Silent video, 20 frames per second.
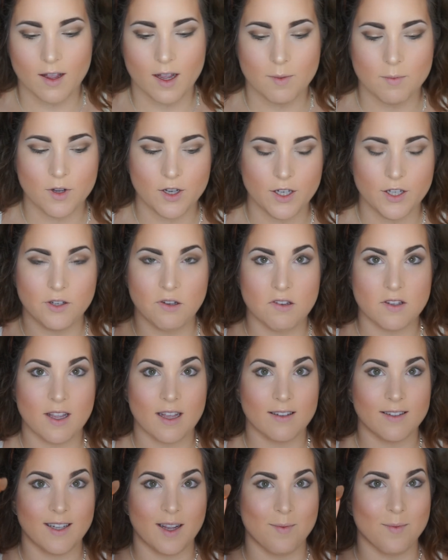I'm going to use
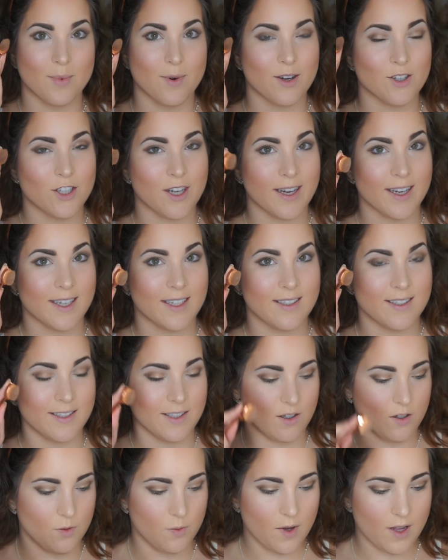that same brush I
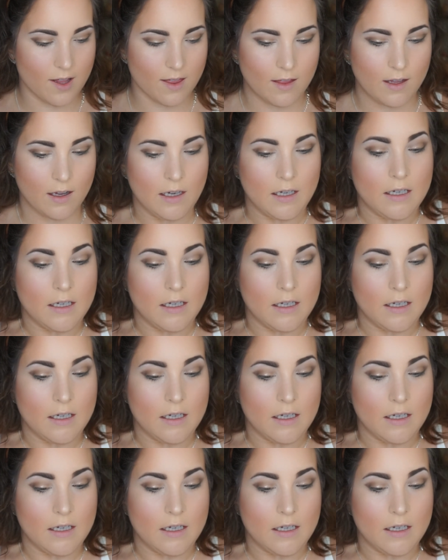concealed with.